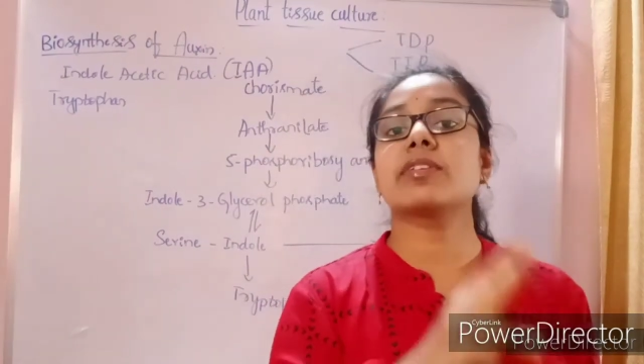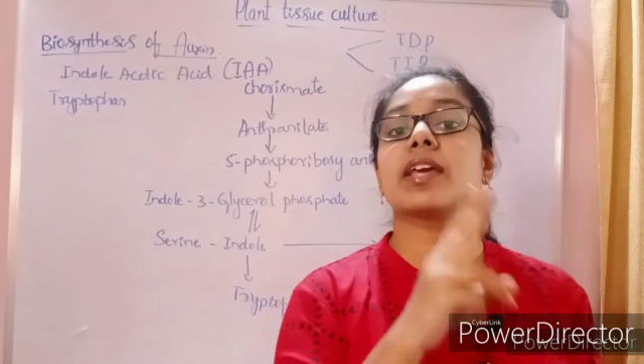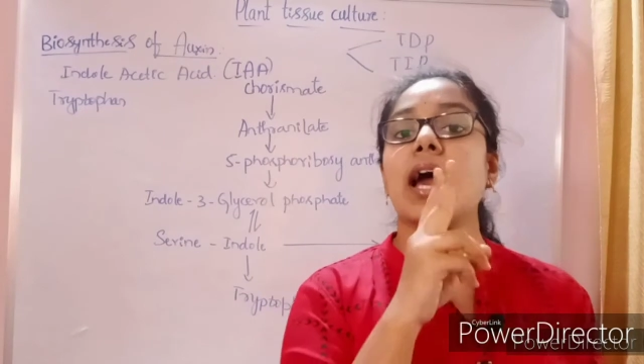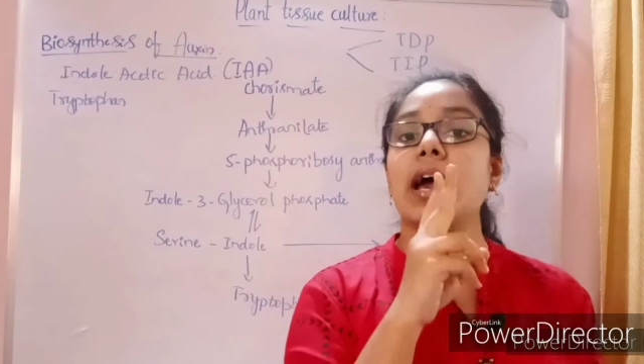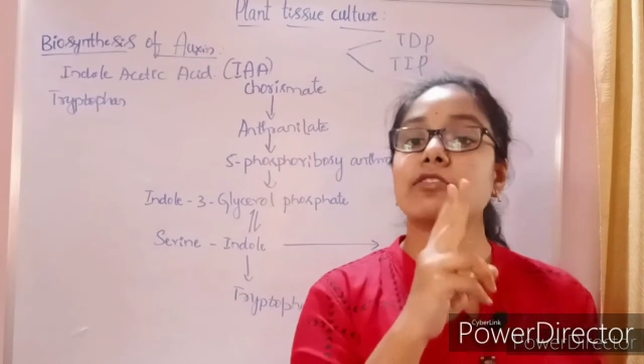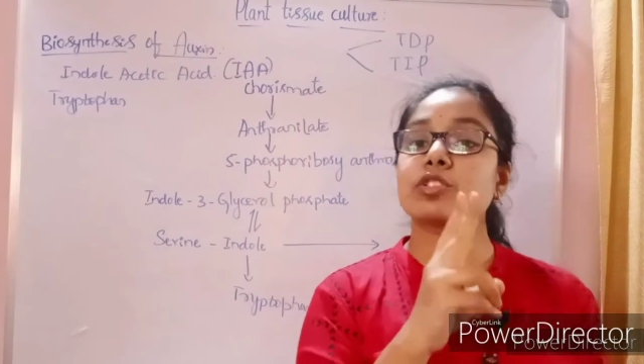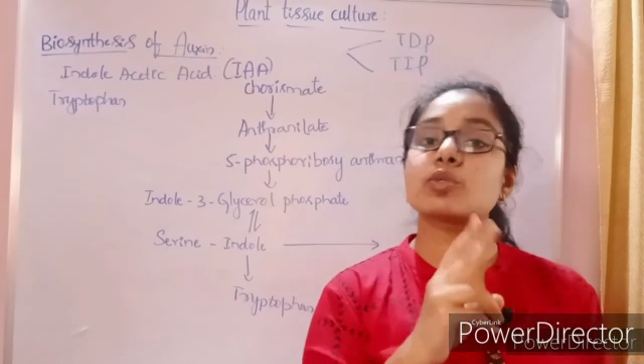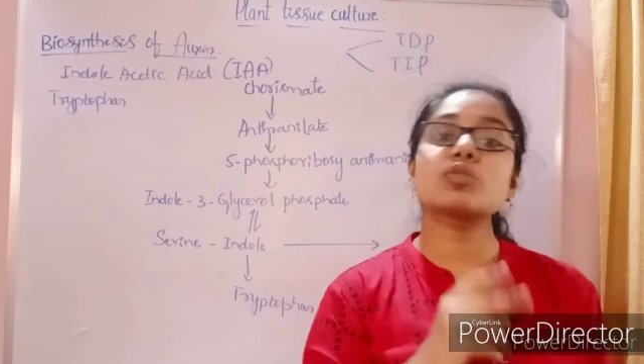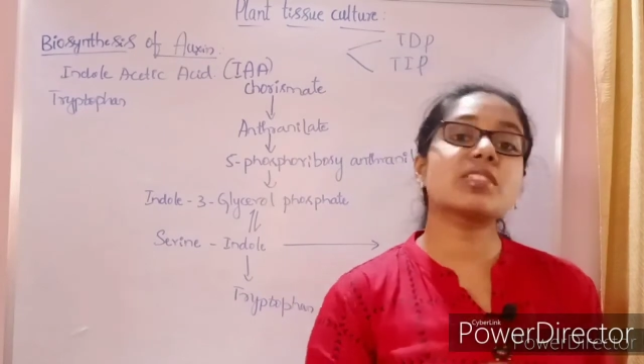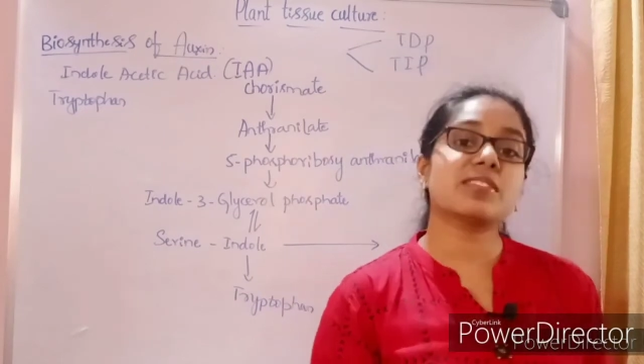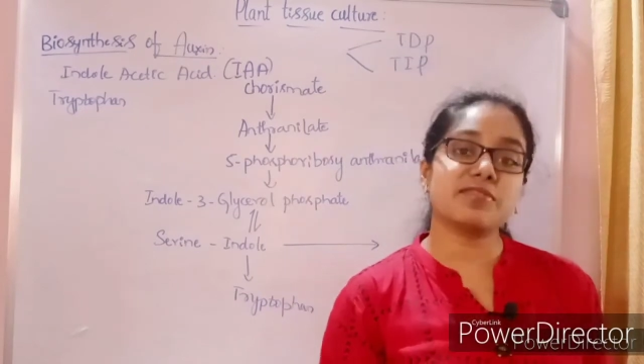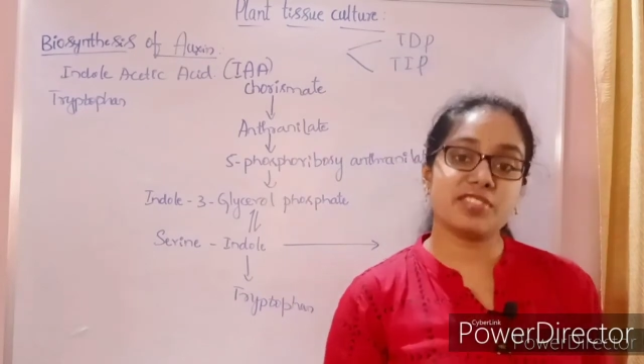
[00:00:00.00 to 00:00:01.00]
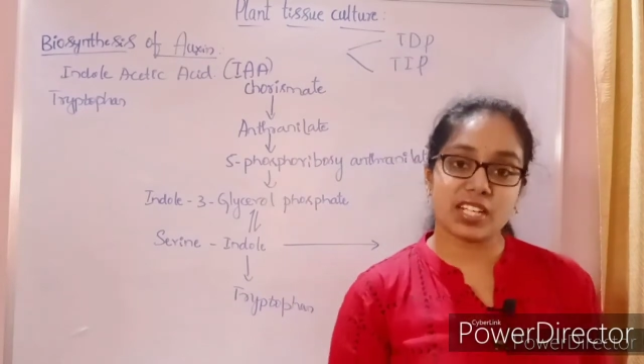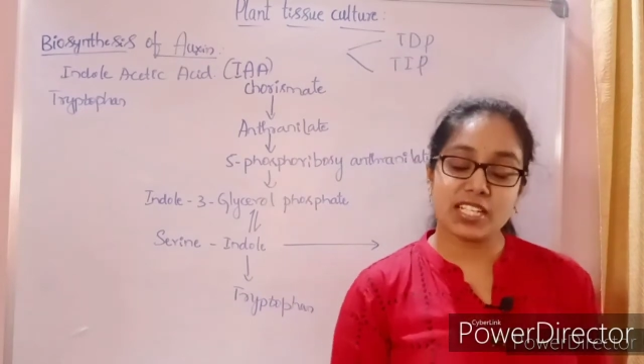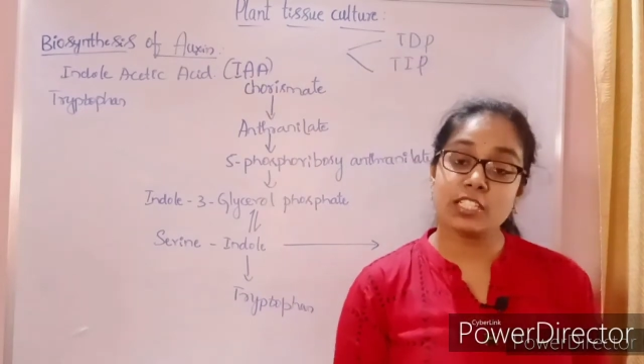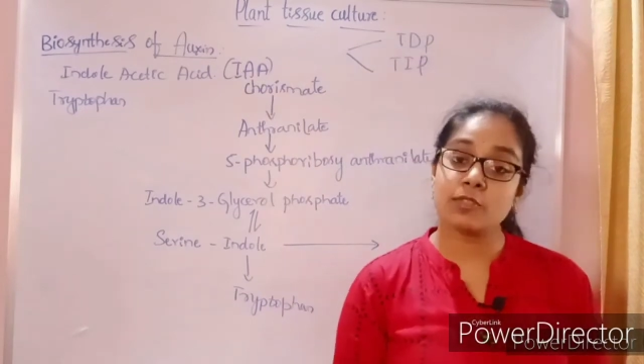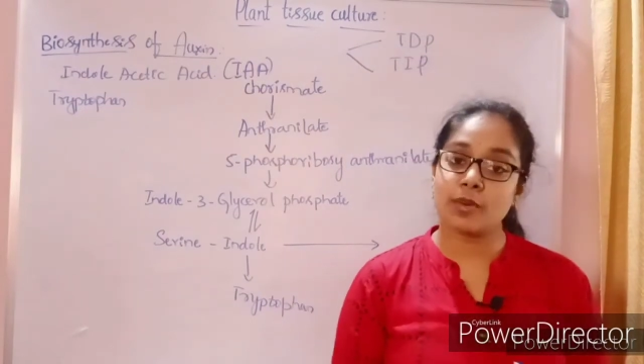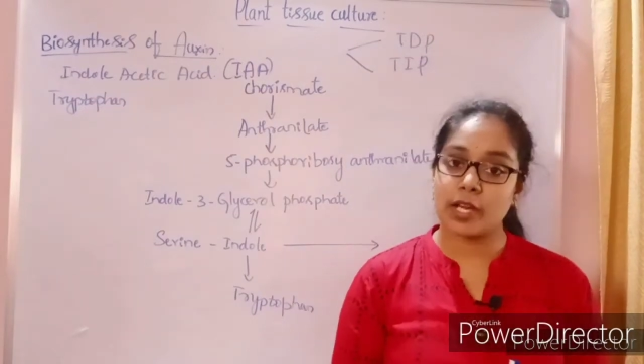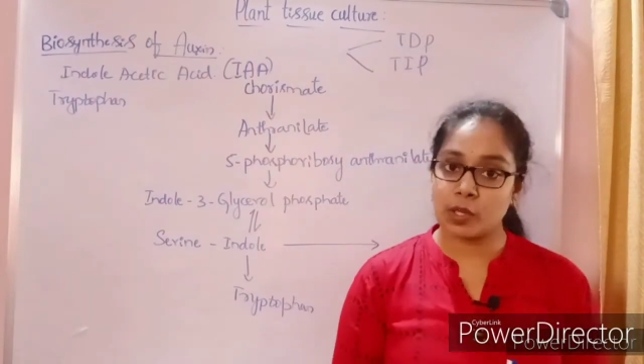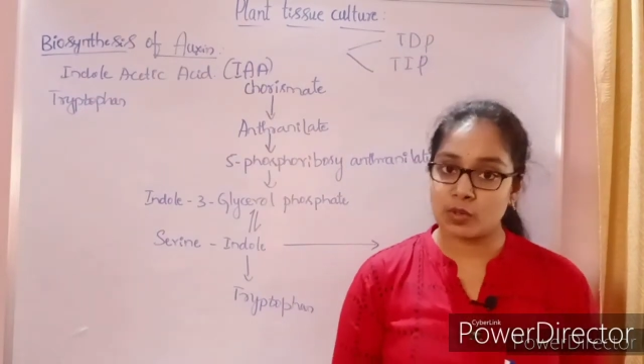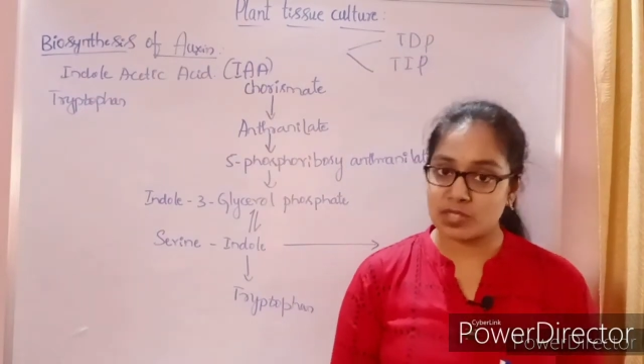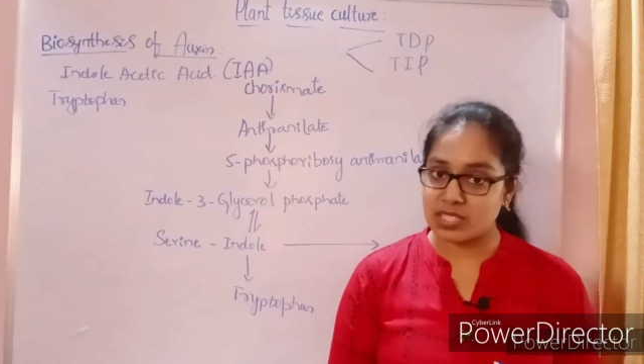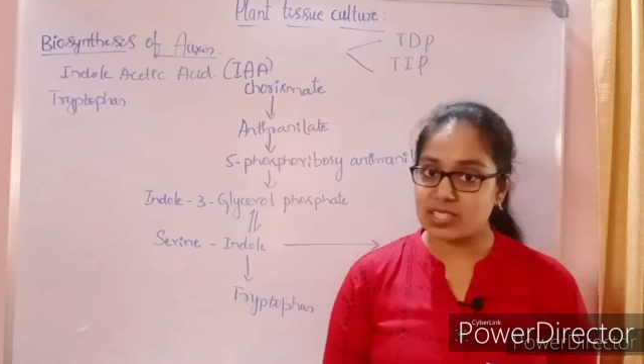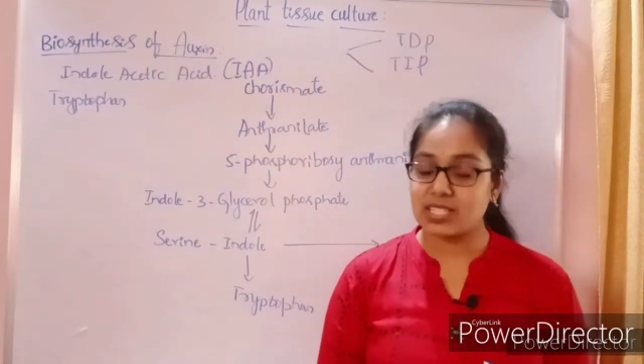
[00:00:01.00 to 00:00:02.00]
we have two different
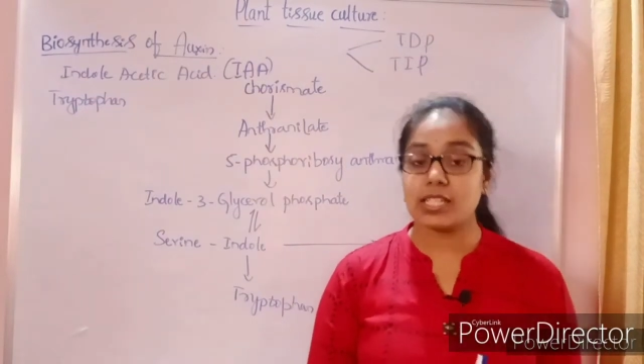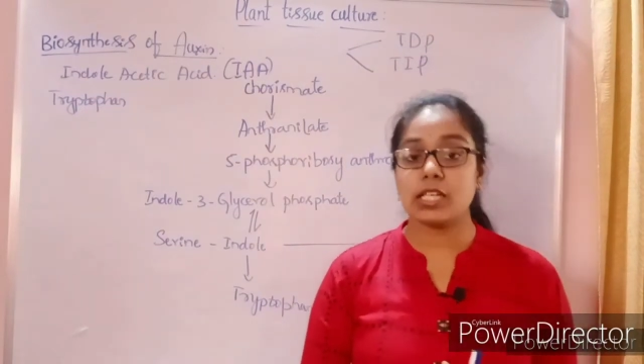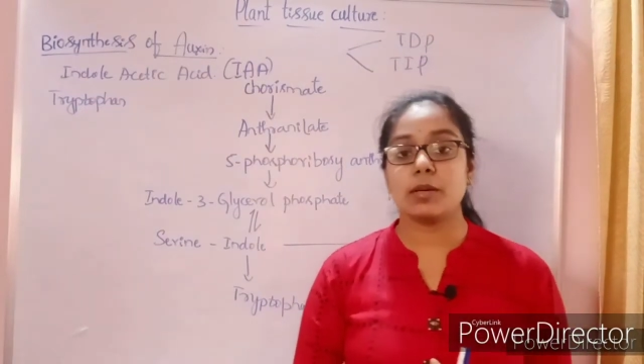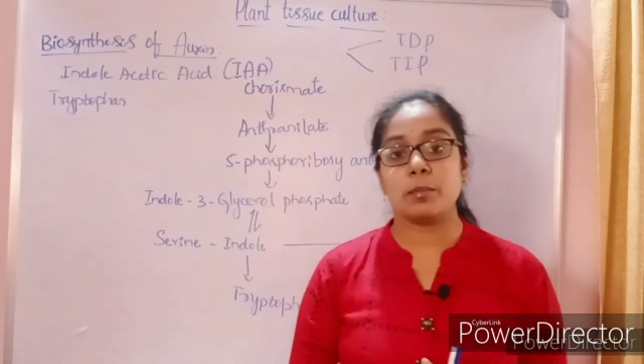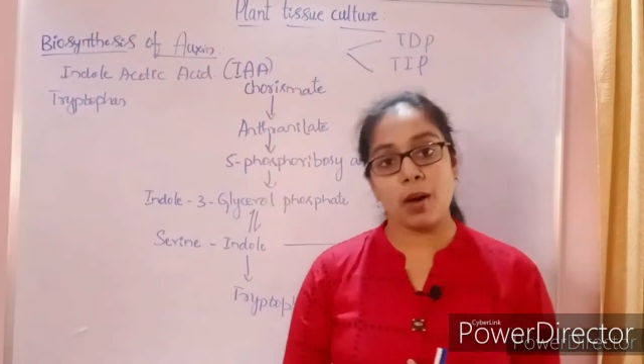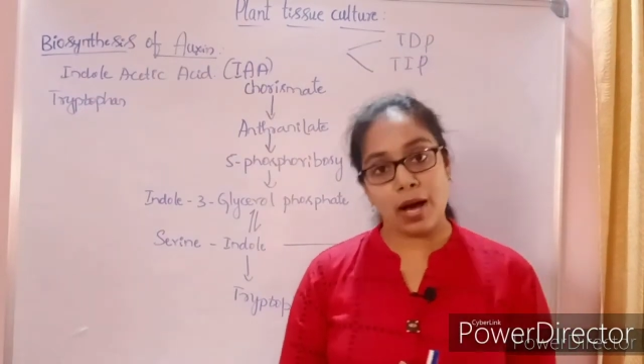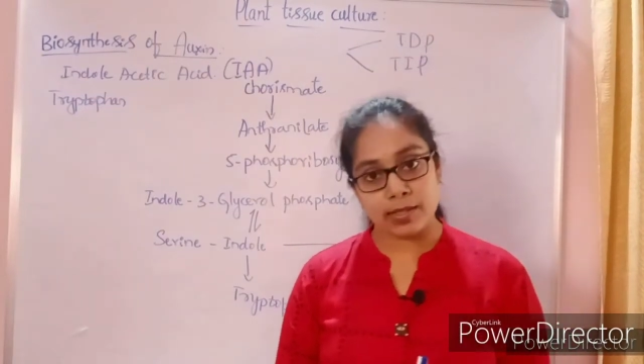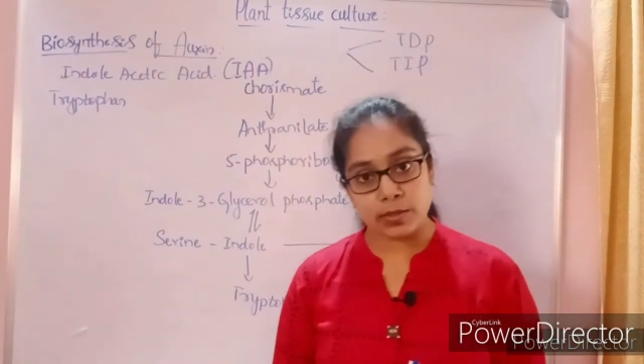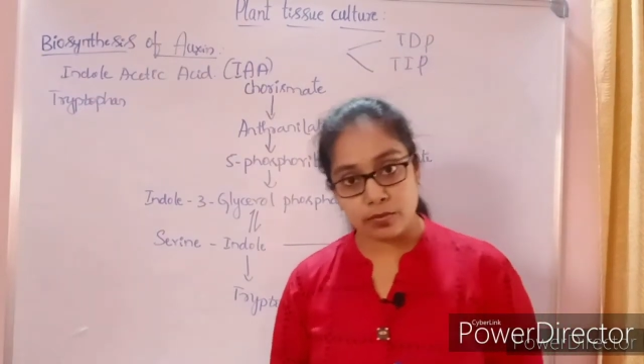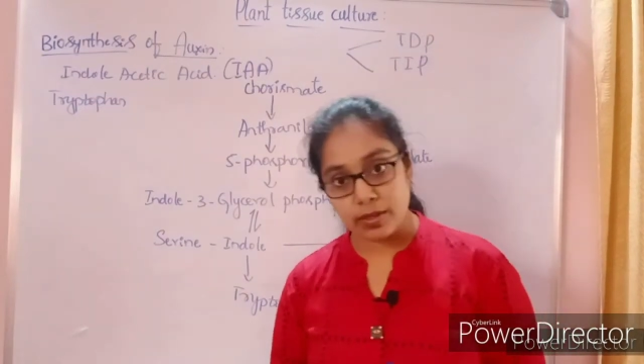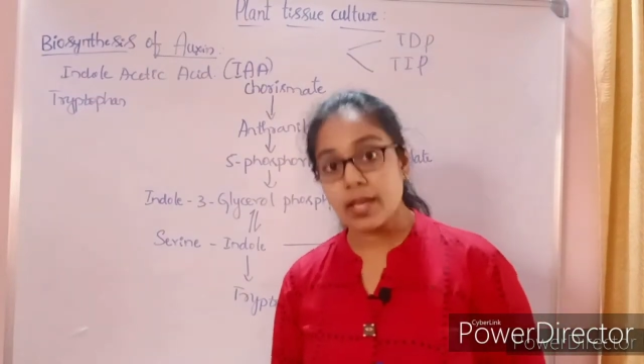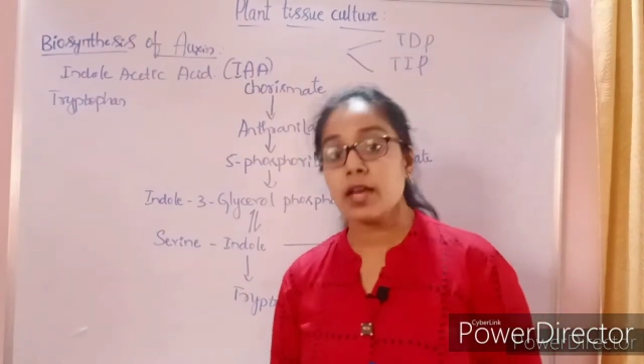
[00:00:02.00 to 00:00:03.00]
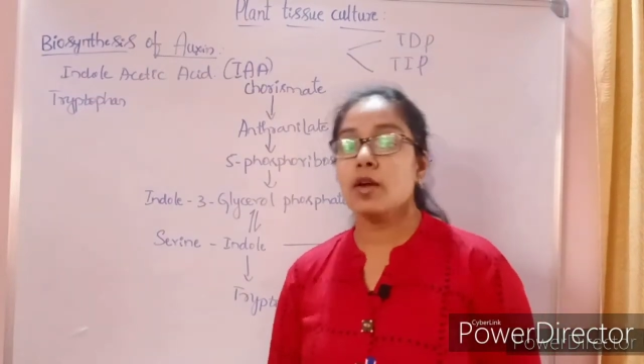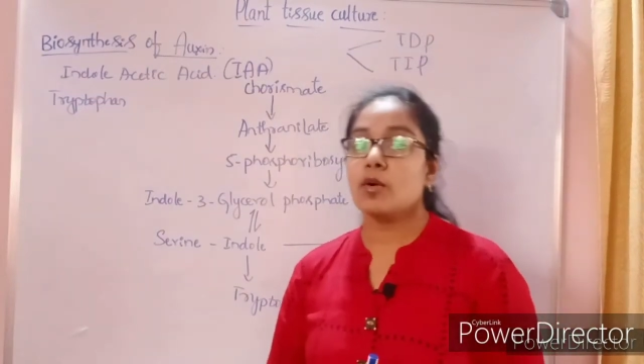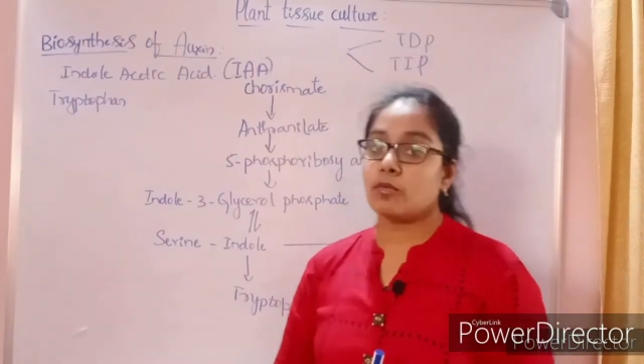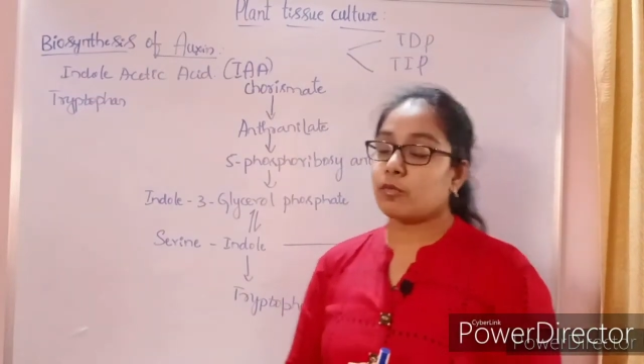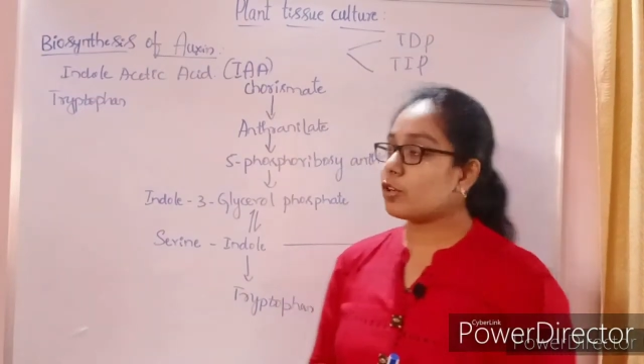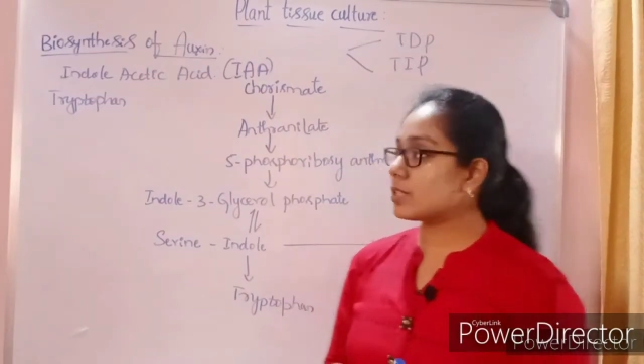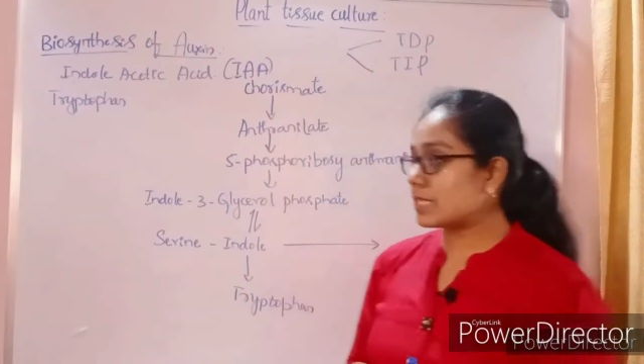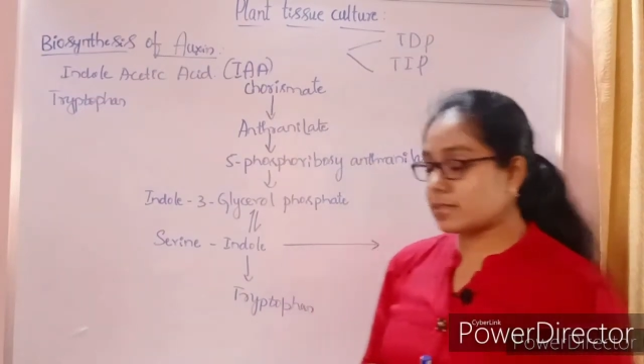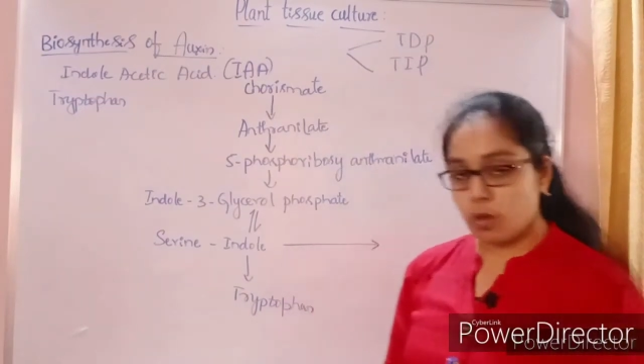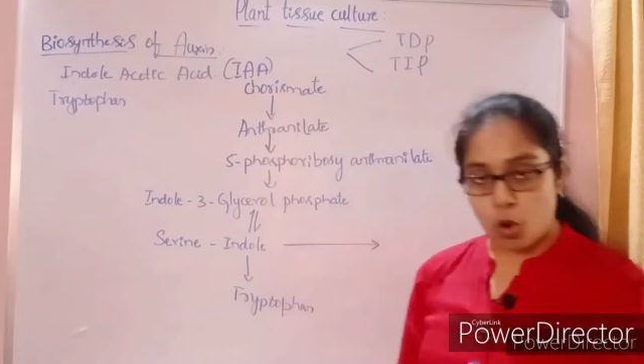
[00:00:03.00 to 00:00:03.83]
biosynthetic pathway for this